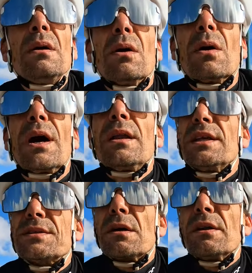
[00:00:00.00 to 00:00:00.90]
All right,
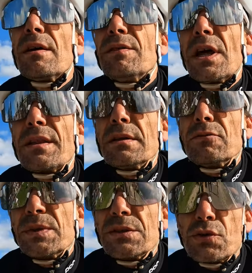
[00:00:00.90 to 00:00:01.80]
let's go and have another little
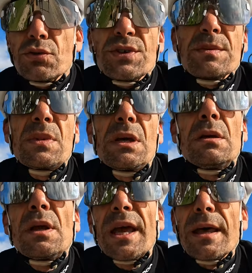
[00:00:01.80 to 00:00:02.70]
bit of
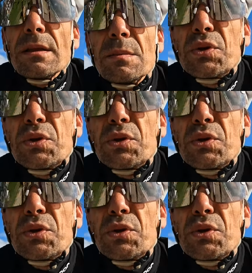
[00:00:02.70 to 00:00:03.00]
tourism out at the